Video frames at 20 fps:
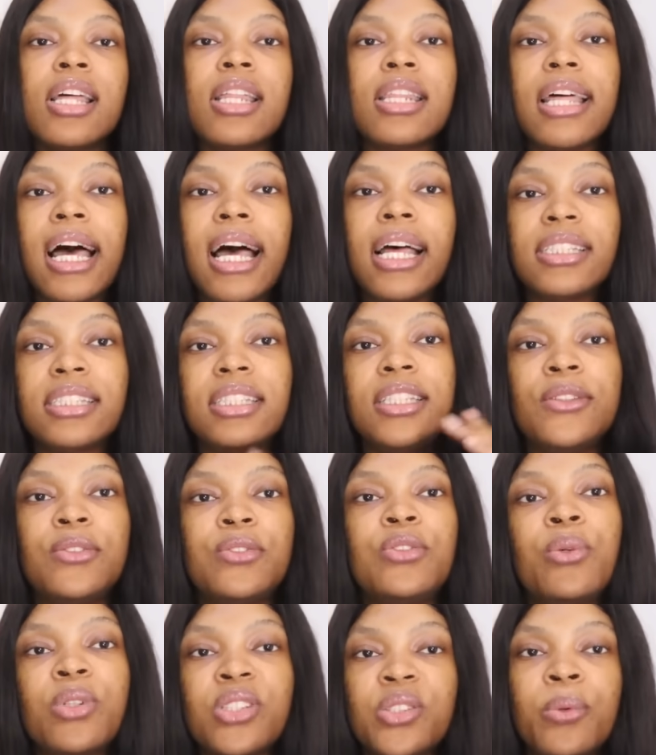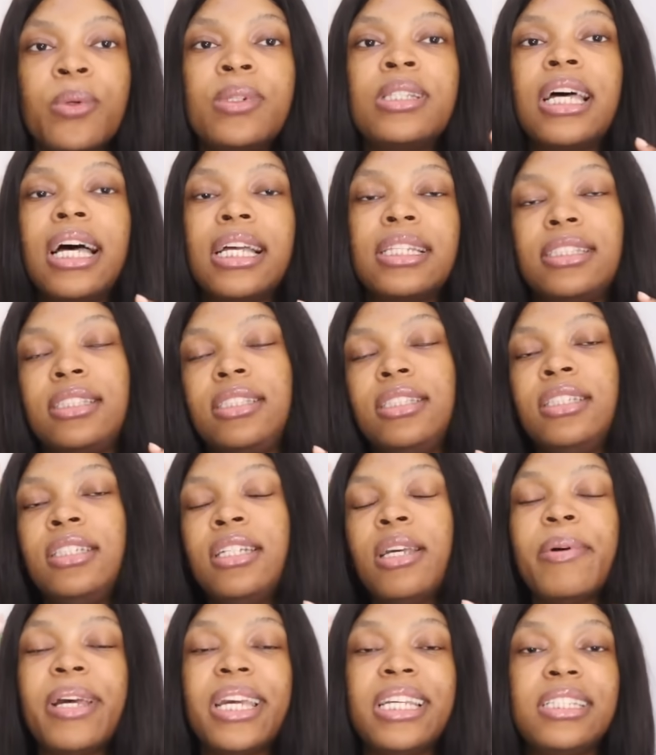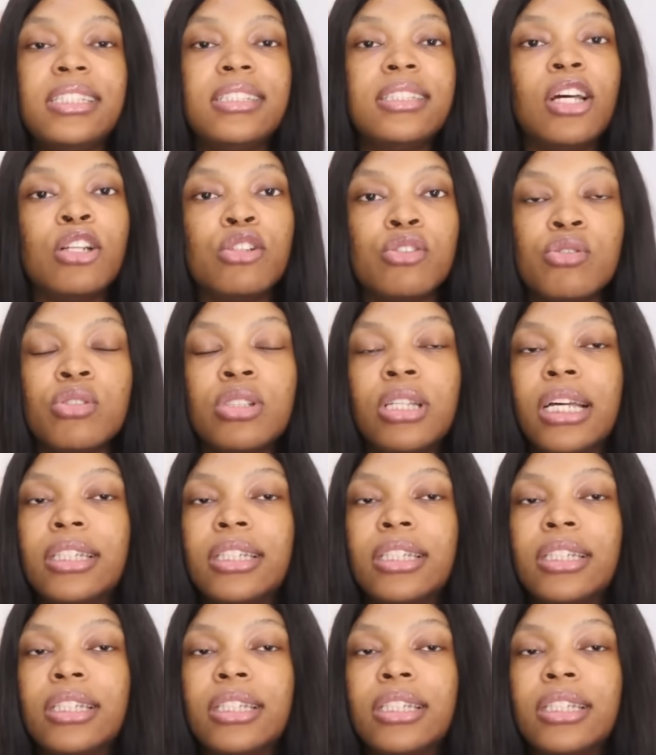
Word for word: that if he was the one that Ilebaye did that to,